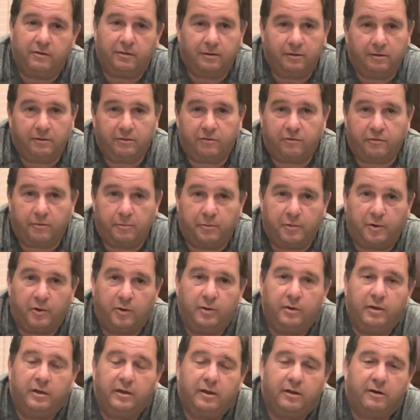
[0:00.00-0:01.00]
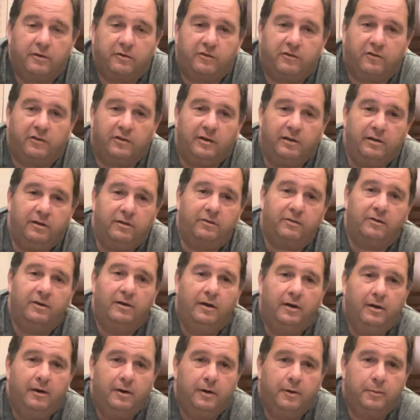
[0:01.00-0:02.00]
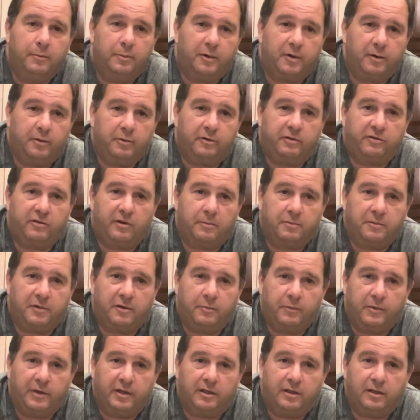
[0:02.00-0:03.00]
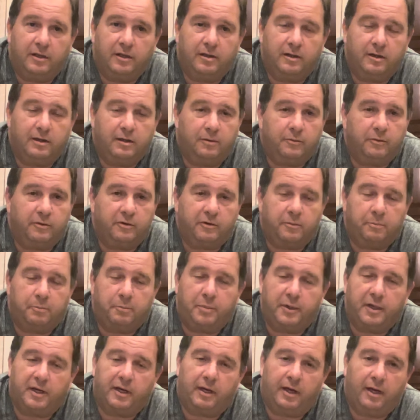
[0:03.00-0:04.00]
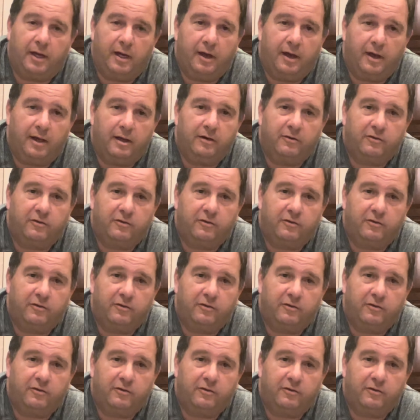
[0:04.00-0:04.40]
And stromboli, there's cheese, but it was something we did, and it was a big hit.